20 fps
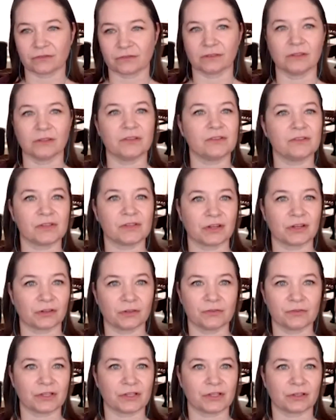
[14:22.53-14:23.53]
losing,
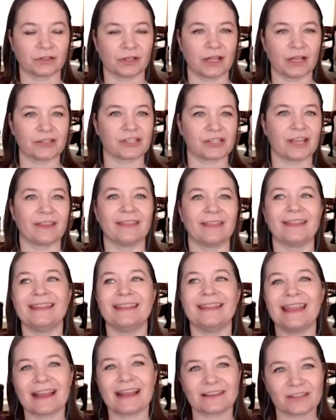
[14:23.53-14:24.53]
losing her lunch, and then the
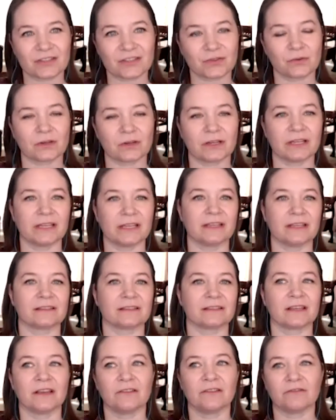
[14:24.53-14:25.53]
next story is
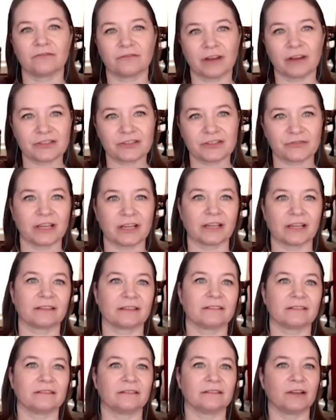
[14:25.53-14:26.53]
Frederick
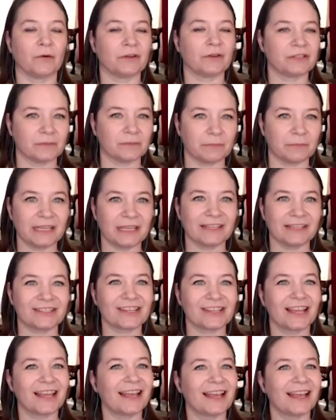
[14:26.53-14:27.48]
going to the beach